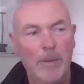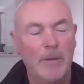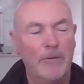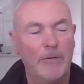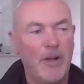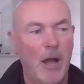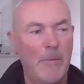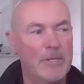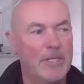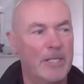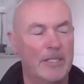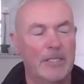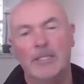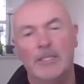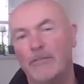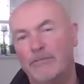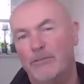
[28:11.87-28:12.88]
people have commented
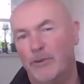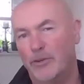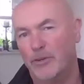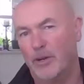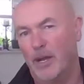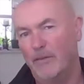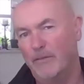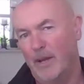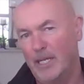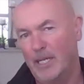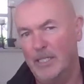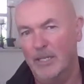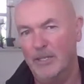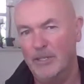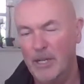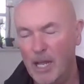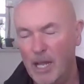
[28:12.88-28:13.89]
on that photograph,
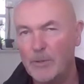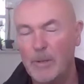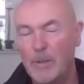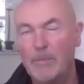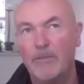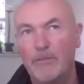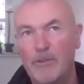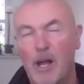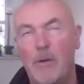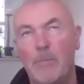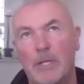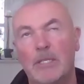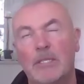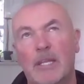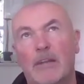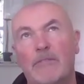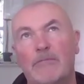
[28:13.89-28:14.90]
actually. A lot of people have
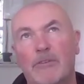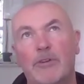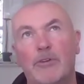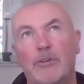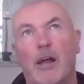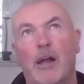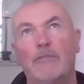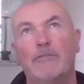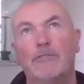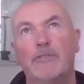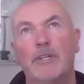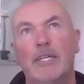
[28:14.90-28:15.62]
commented on that photograph.